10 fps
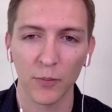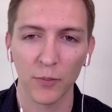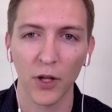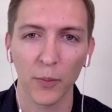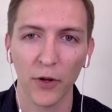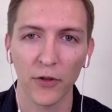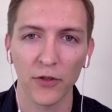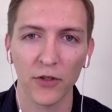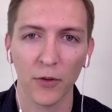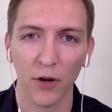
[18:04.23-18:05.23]
blog
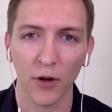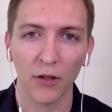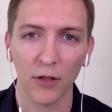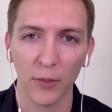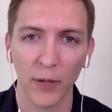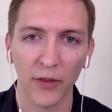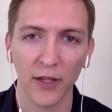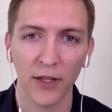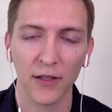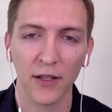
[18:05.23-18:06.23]
post or article about
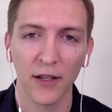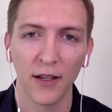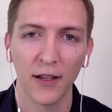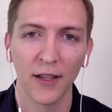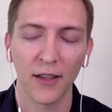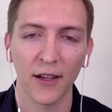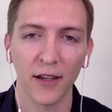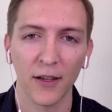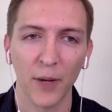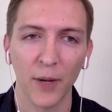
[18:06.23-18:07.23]
this,
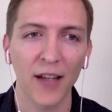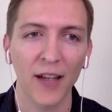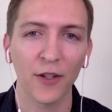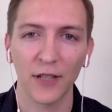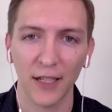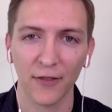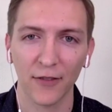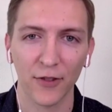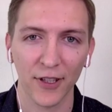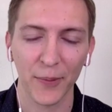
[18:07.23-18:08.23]
but I had to go digging
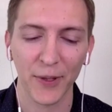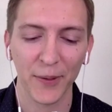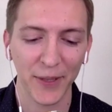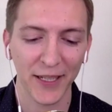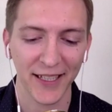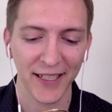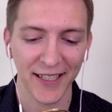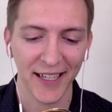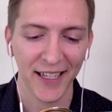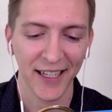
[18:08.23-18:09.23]
for a little bit because
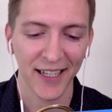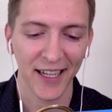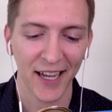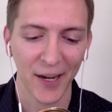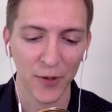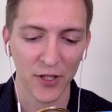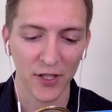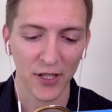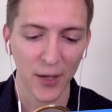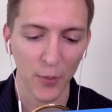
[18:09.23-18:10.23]
I
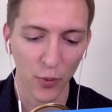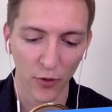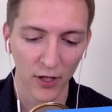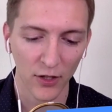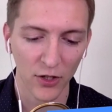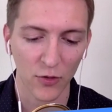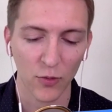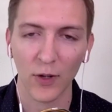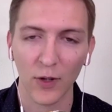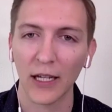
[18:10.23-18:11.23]
was importing just
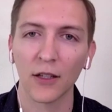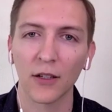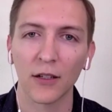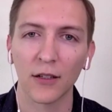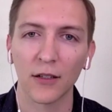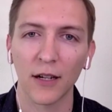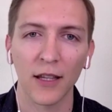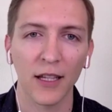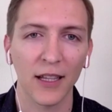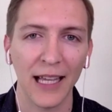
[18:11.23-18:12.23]
regular, I
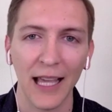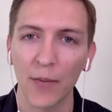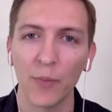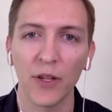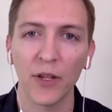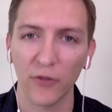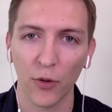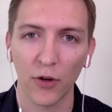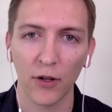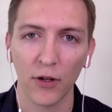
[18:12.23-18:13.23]
think like
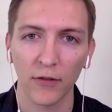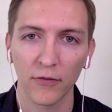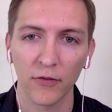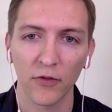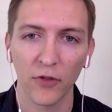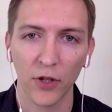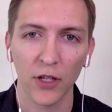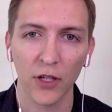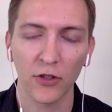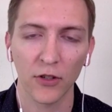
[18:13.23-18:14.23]
MP4
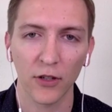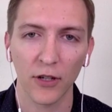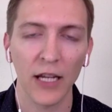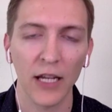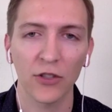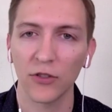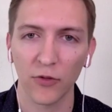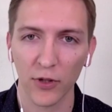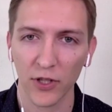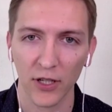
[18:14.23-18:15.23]
footage or
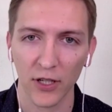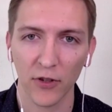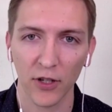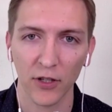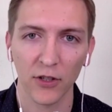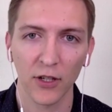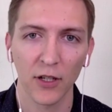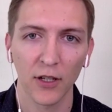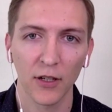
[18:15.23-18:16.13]
H.246 footage.